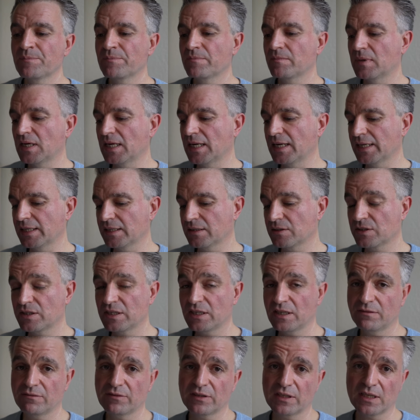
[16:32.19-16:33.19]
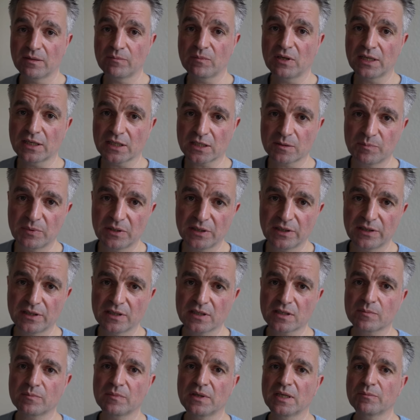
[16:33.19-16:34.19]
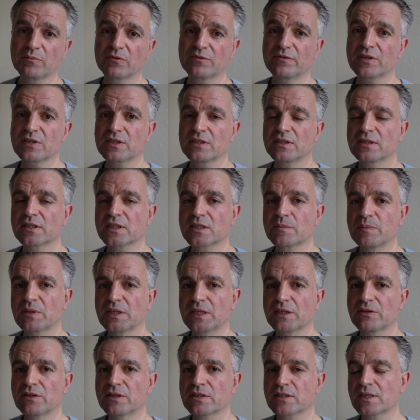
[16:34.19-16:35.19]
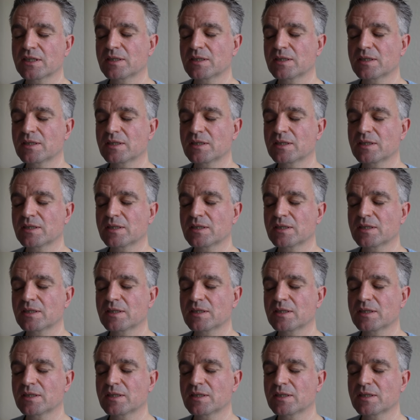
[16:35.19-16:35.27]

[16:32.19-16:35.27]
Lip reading: My CV, my experience, my professional experience,